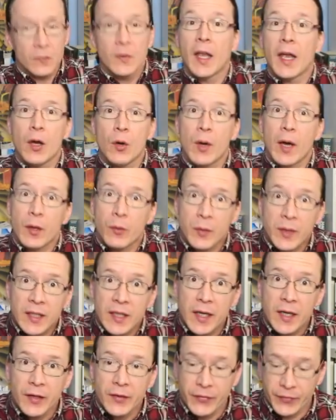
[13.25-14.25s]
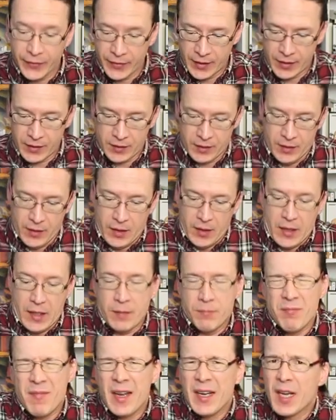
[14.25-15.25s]
Now I realize that
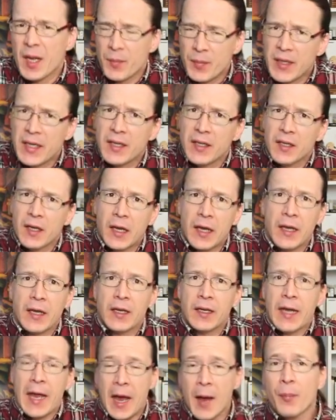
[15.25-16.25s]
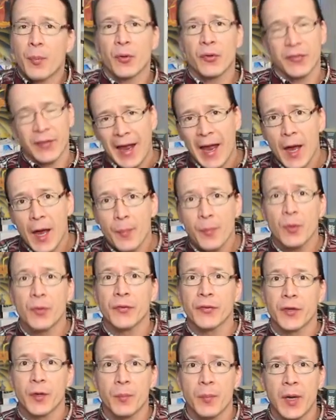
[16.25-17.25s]
it may not be a apples to
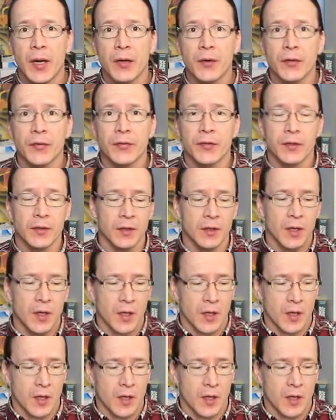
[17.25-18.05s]
apples comparison